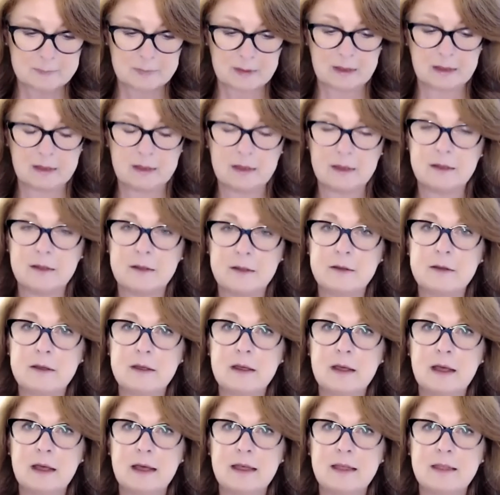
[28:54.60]

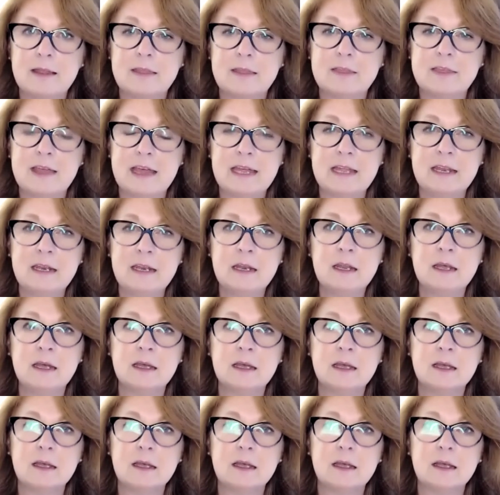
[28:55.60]
Then
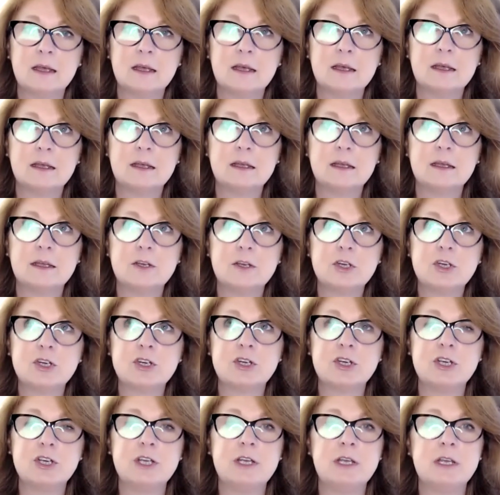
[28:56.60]

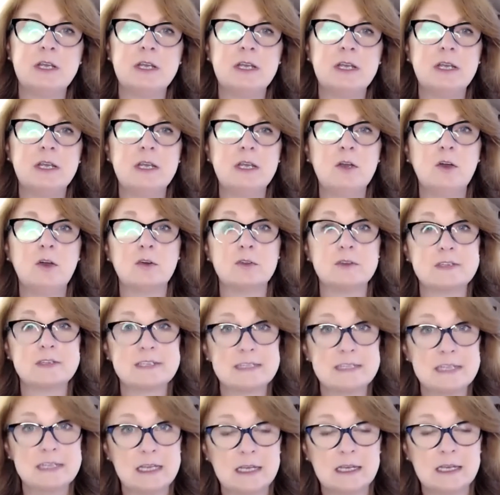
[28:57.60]
she got
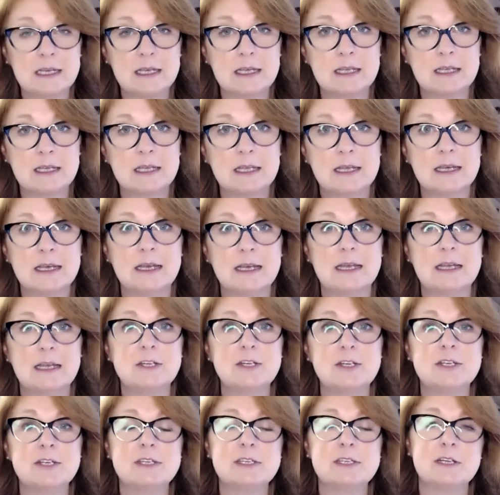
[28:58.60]
sick
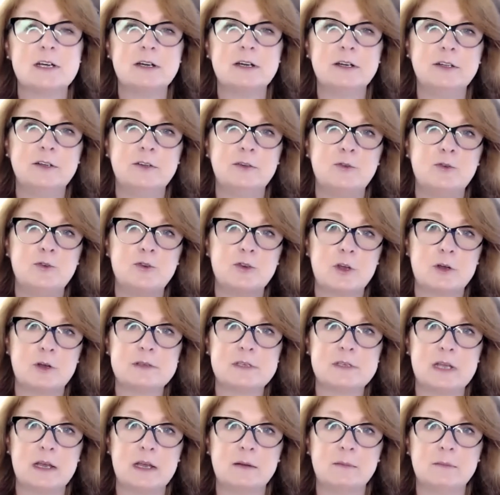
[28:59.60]
and she started to show
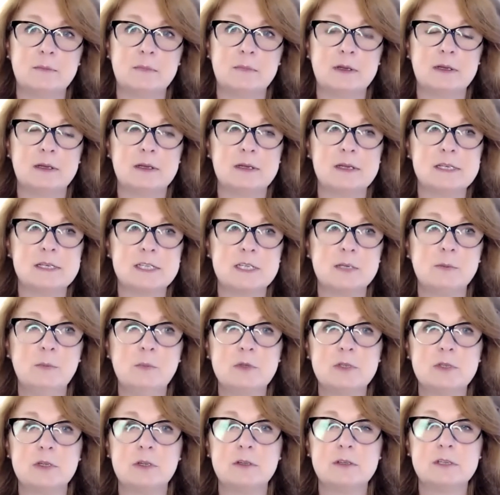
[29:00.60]
some
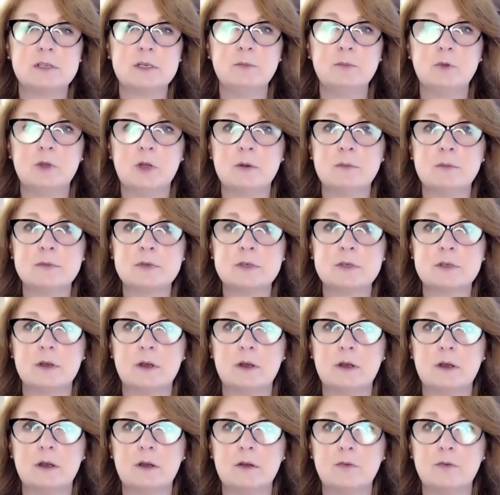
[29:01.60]
symptoms
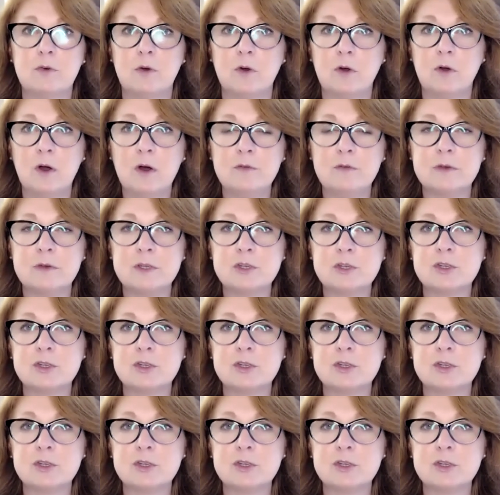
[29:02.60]
for COVID.